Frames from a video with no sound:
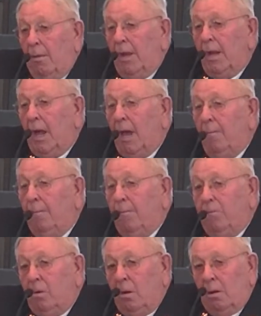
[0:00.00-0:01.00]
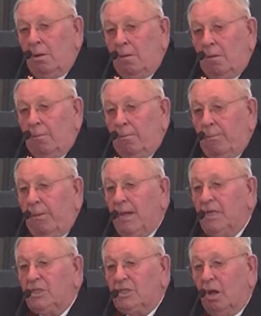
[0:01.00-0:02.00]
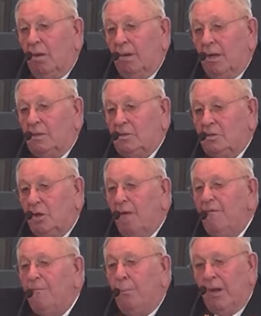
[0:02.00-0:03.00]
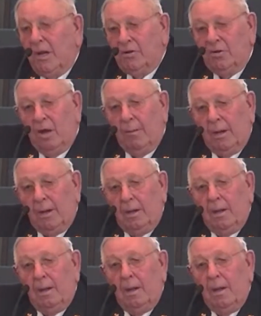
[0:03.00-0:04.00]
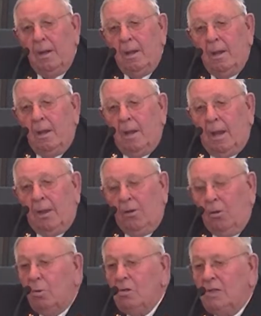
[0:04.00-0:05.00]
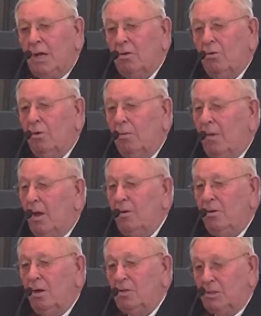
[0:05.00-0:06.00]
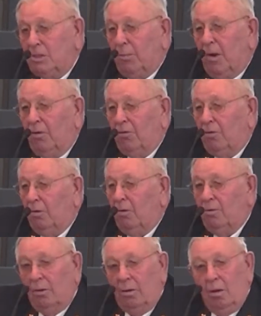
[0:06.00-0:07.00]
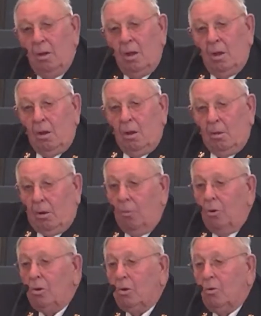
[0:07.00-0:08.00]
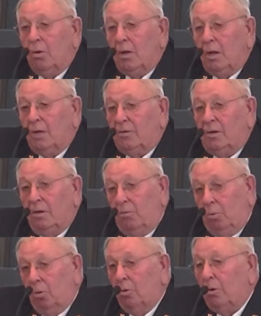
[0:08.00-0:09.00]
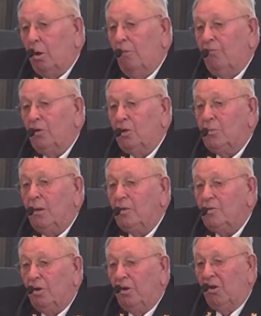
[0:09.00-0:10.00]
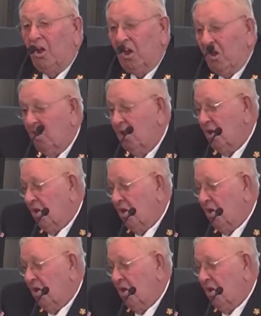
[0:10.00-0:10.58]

They had pig stomach, stuffed pig stomach, and they always had it on the menu as a special. Come on, Gordy, I said, we're going to go for the special tonight.